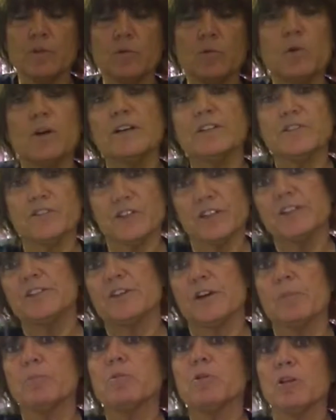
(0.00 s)
was an
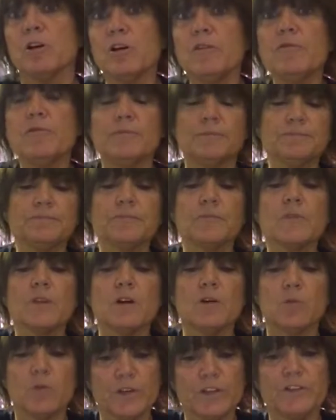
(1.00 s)
example of,
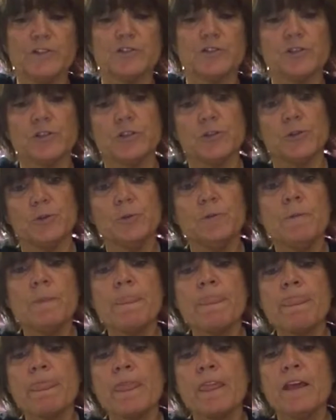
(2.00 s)
a witness to.
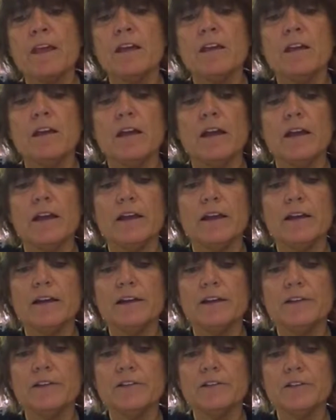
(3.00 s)

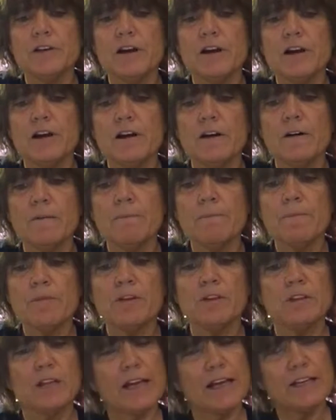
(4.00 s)
And
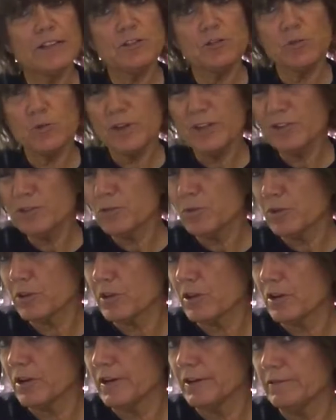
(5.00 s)
the light dwells
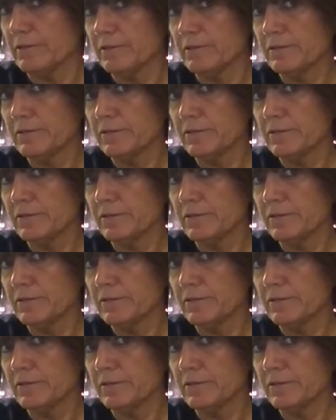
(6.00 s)
with God.